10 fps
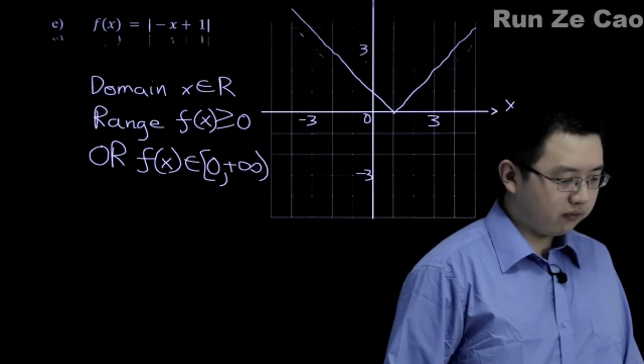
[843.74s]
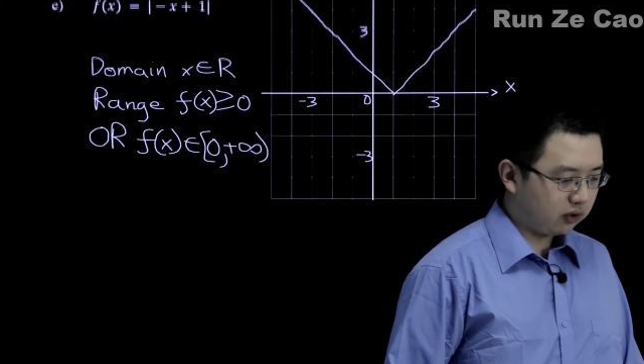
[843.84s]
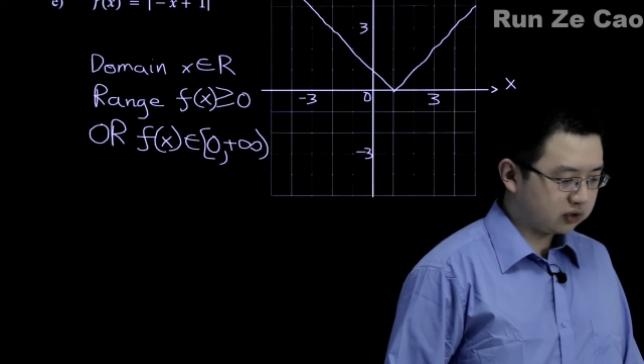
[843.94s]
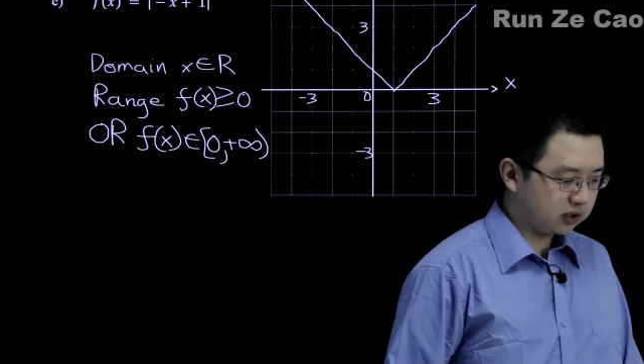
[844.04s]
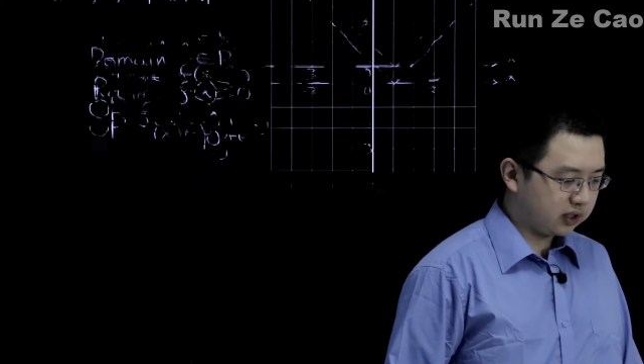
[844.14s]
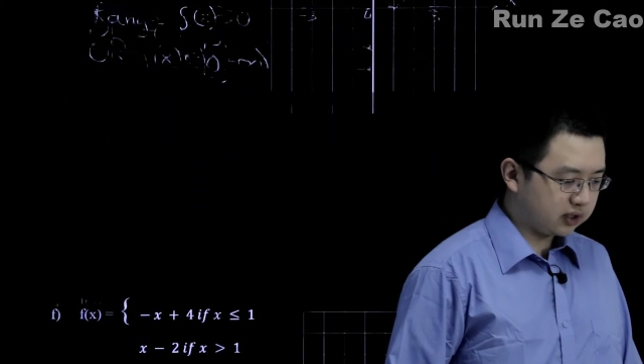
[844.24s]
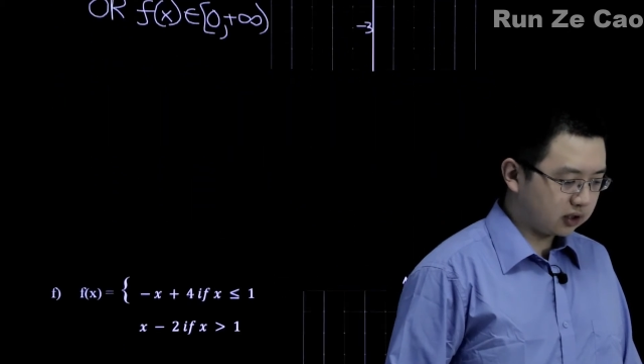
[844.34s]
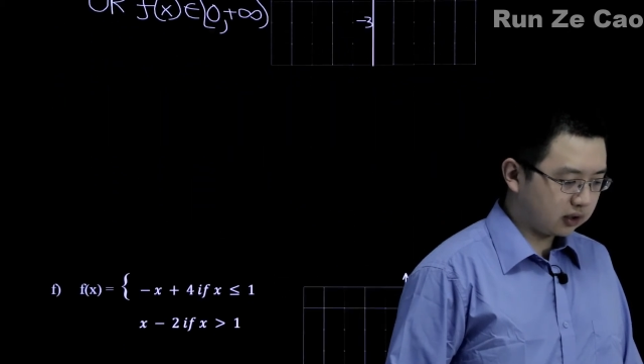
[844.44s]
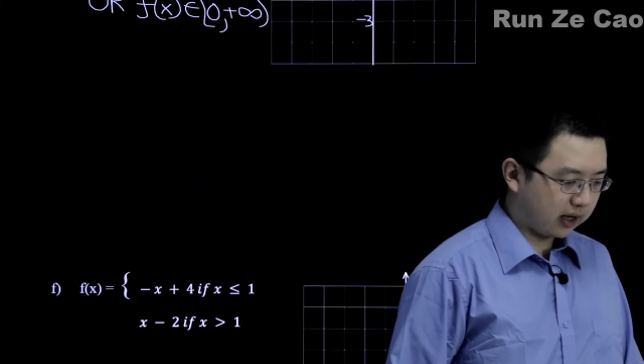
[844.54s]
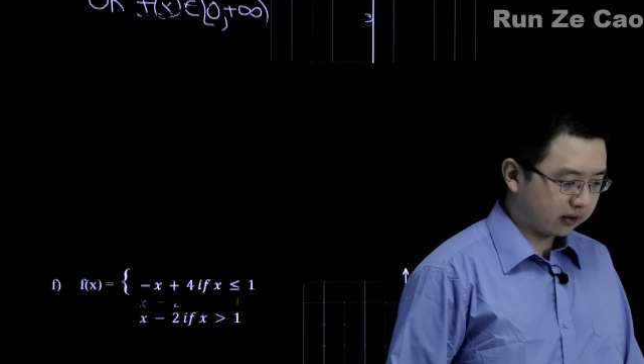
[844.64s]
of what your
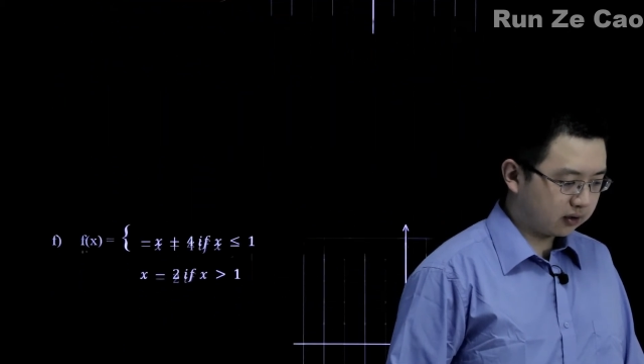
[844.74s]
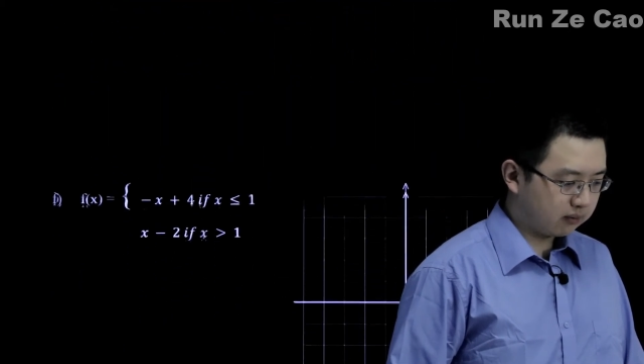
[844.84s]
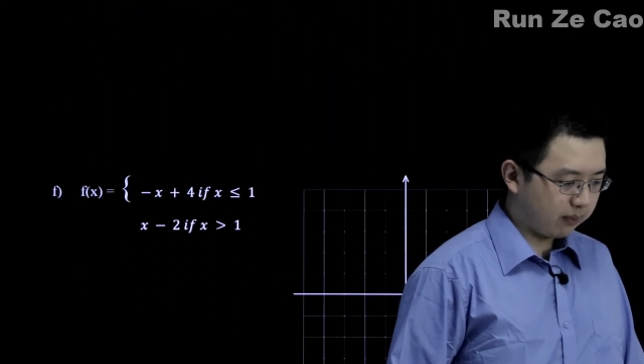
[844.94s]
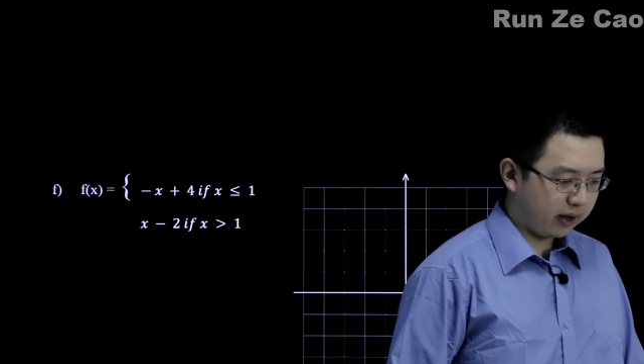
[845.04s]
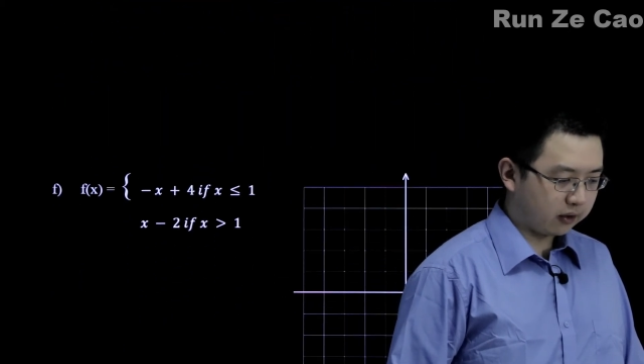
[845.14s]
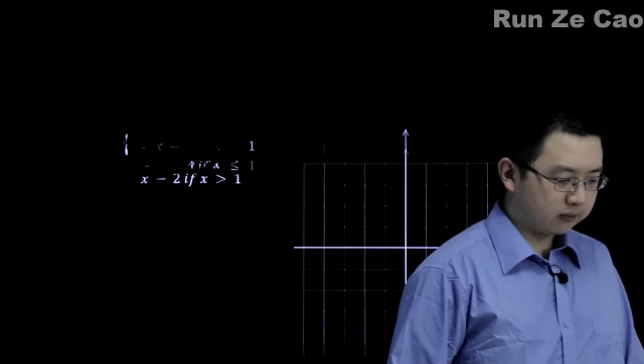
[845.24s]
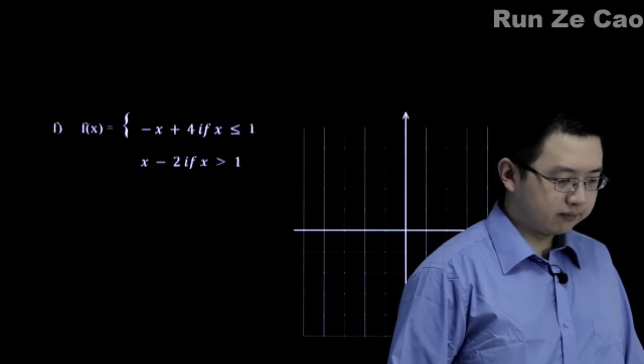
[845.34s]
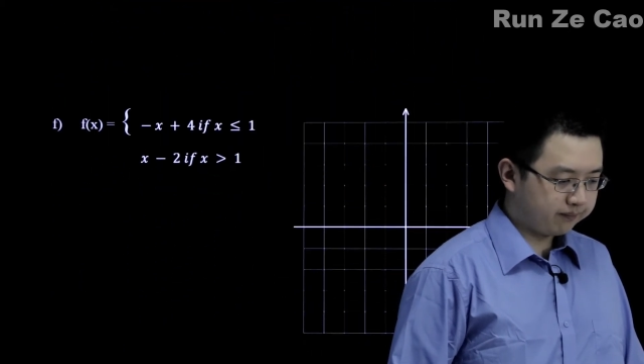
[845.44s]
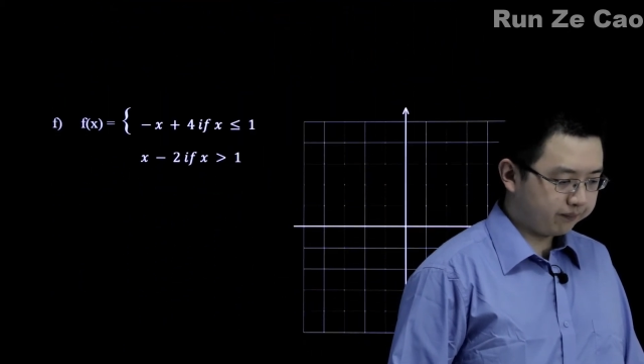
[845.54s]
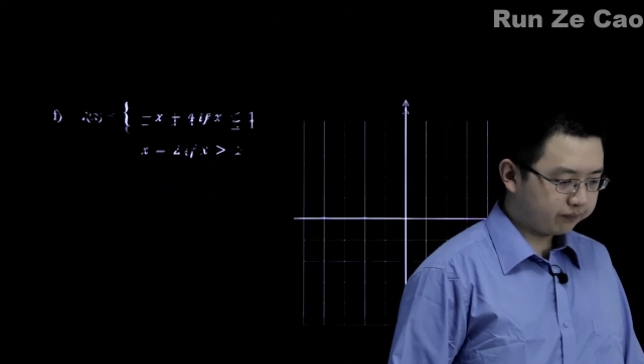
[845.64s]
teacher likes better.
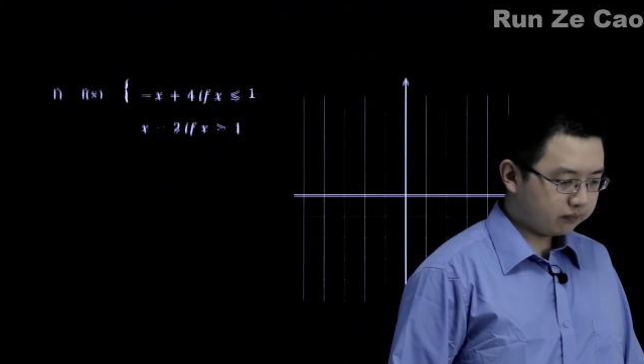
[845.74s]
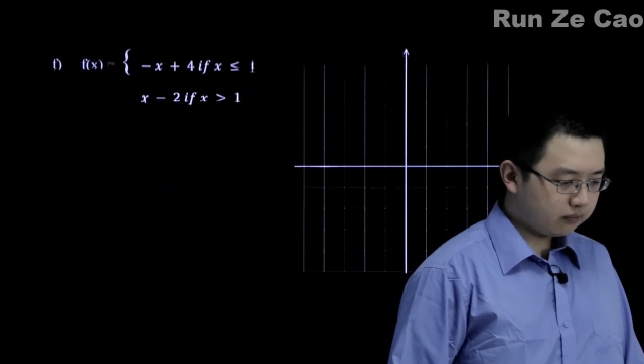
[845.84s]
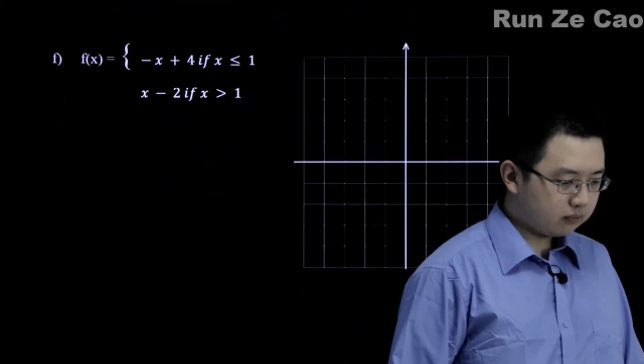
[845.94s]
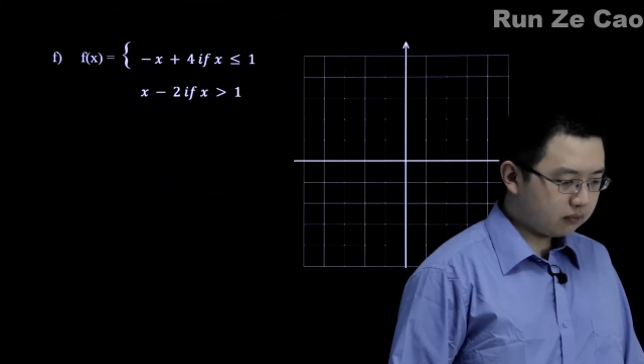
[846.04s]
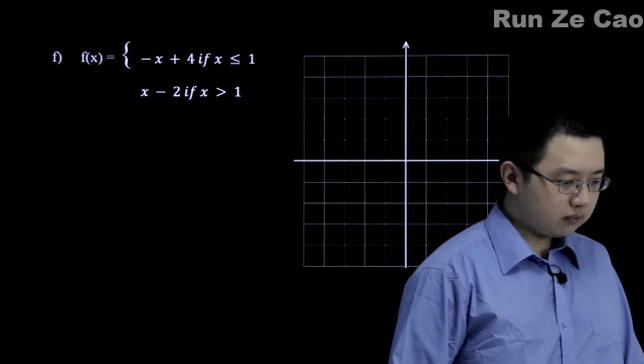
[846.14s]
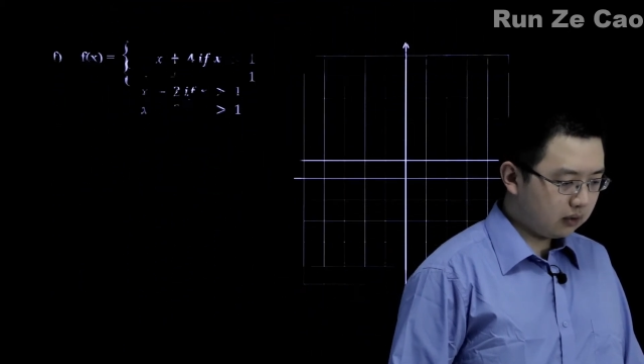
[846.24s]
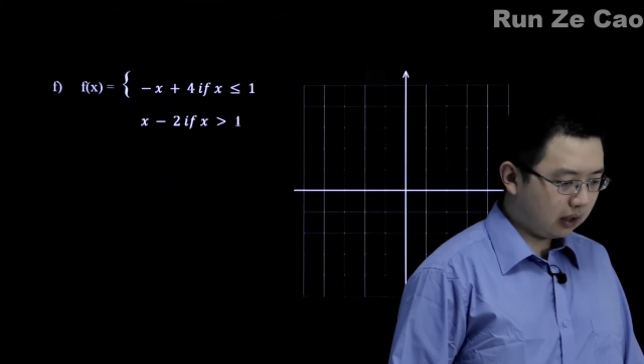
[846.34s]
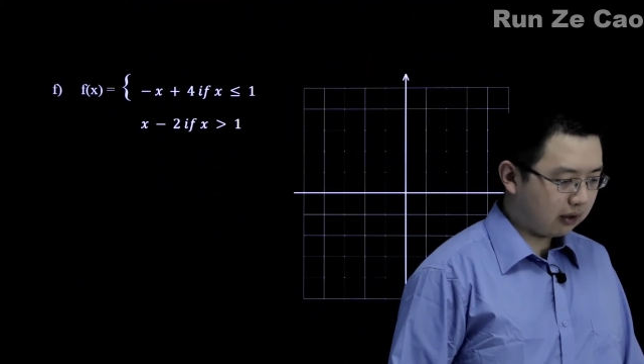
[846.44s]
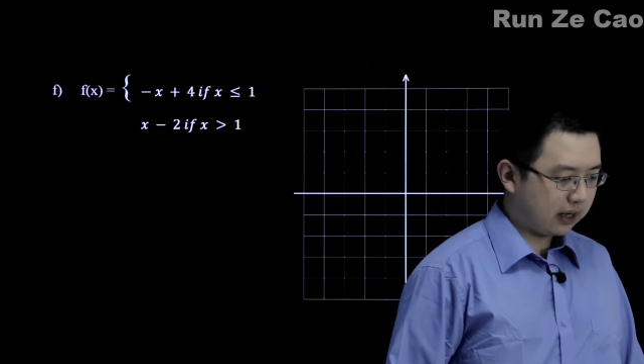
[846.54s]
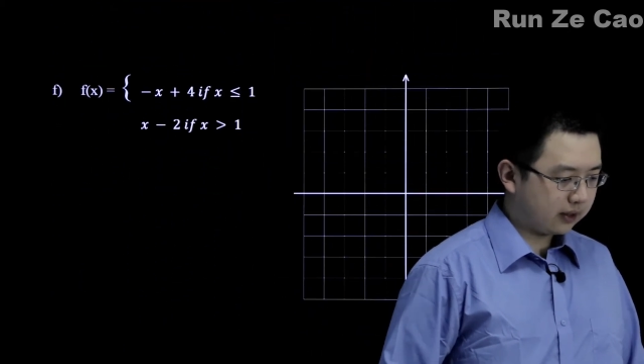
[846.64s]

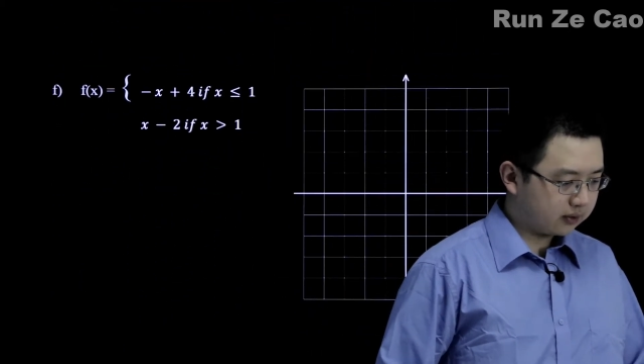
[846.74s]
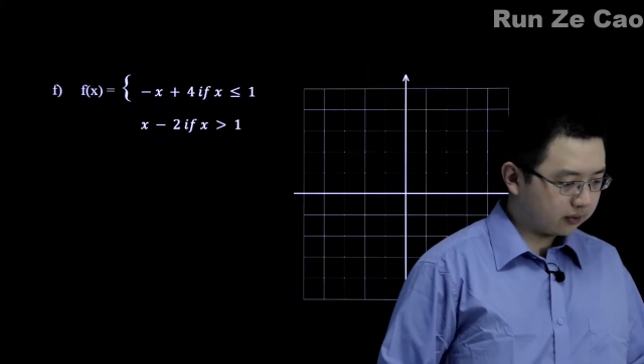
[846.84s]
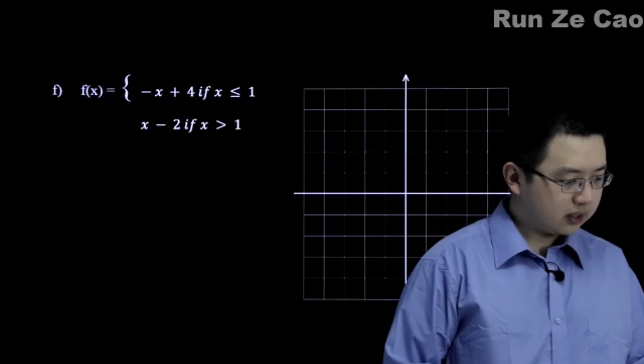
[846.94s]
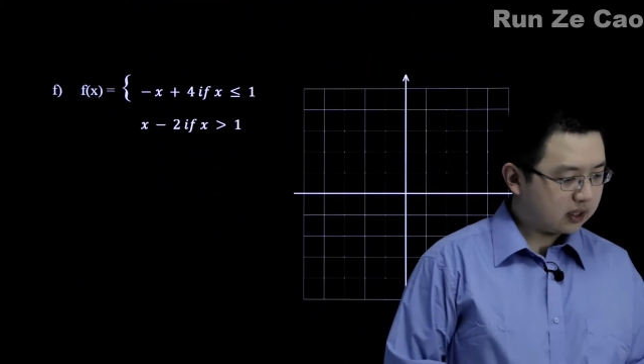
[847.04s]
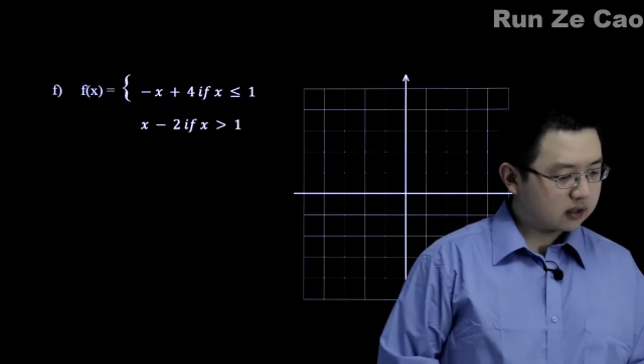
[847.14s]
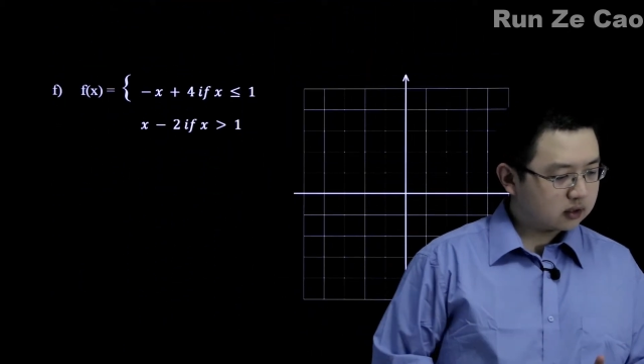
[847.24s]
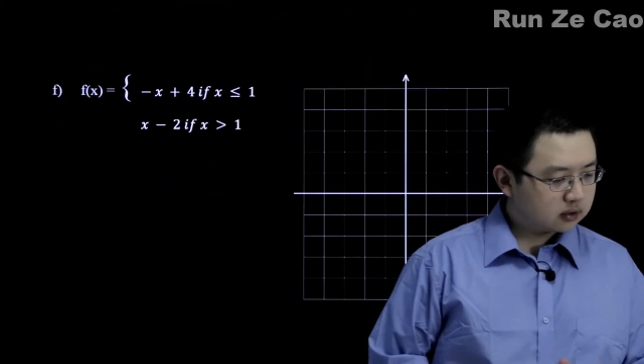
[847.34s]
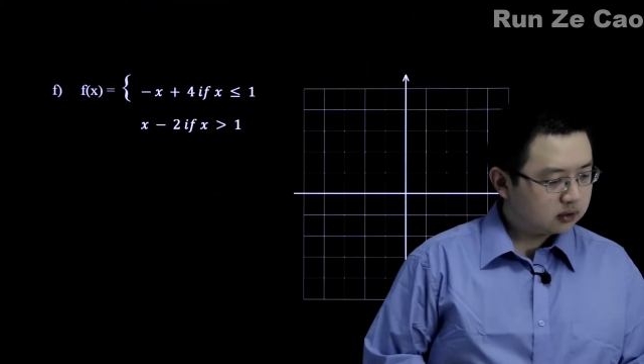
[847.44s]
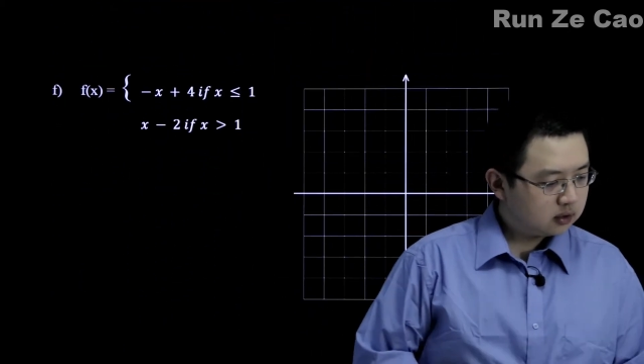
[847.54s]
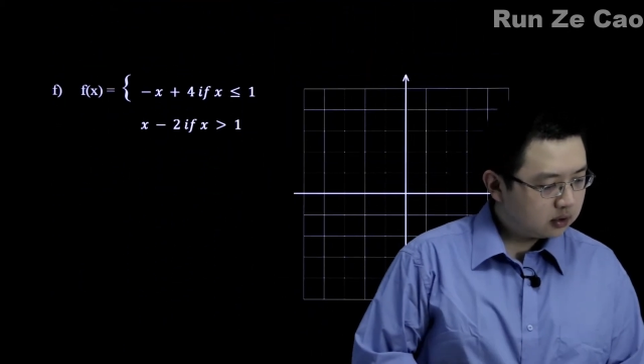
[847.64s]
Alright, so here